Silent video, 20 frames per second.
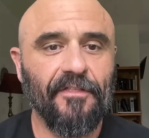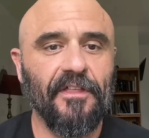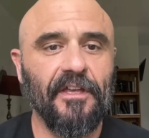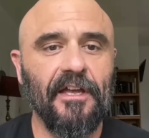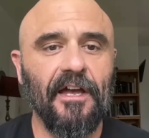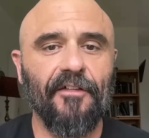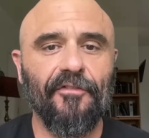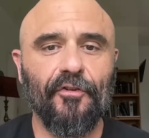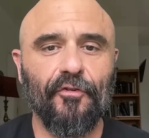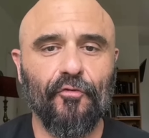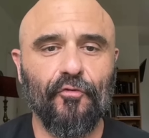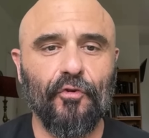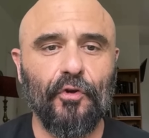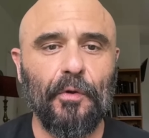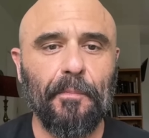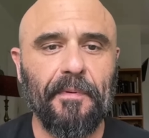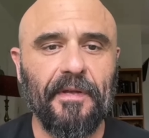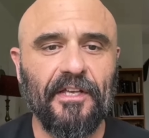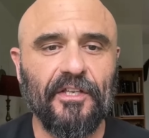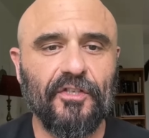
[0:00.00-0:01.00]
The other
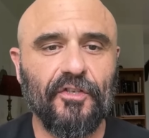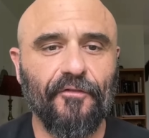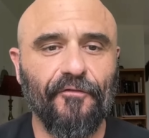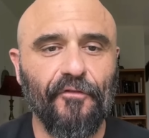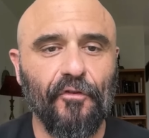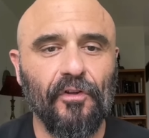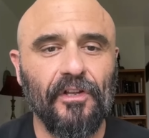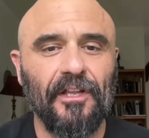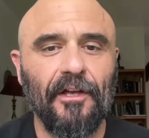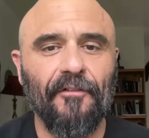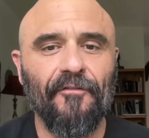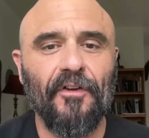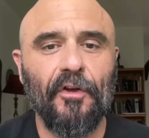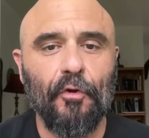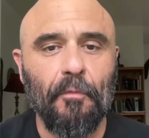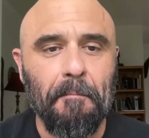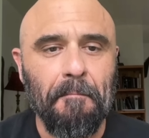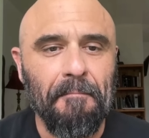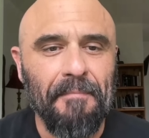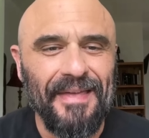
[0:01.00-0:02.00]
group is full
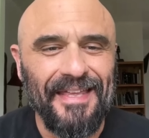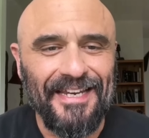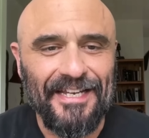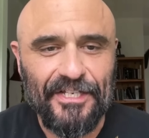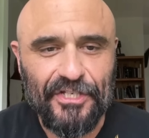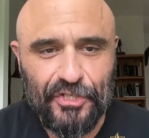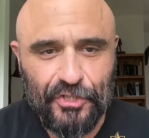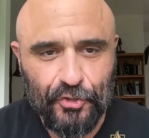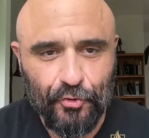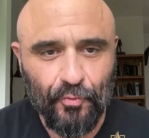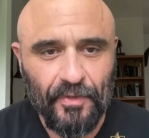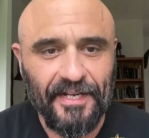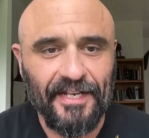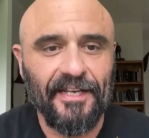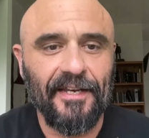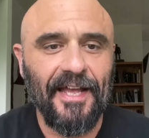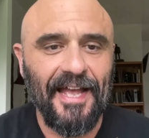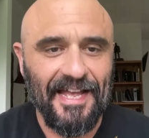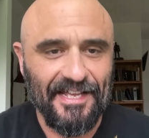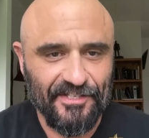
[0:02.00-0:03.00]
of
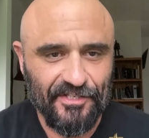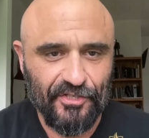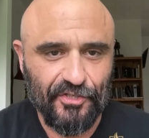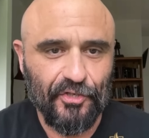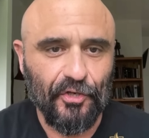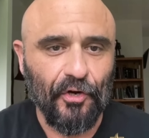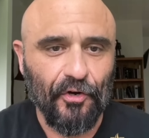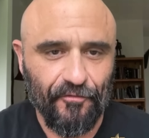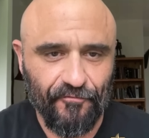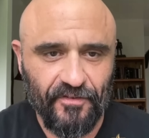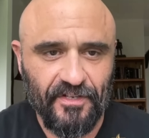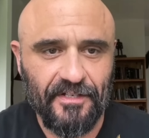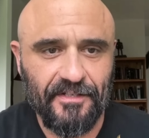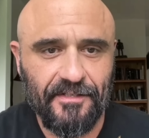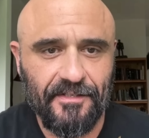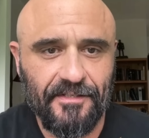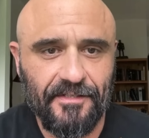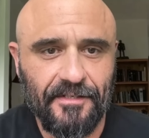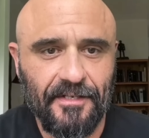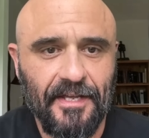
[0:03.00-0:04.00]
ministry as
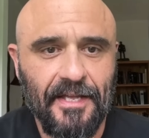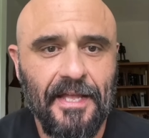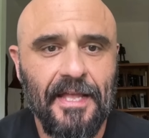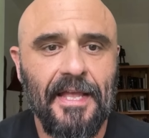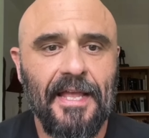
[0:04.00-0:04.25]
servants.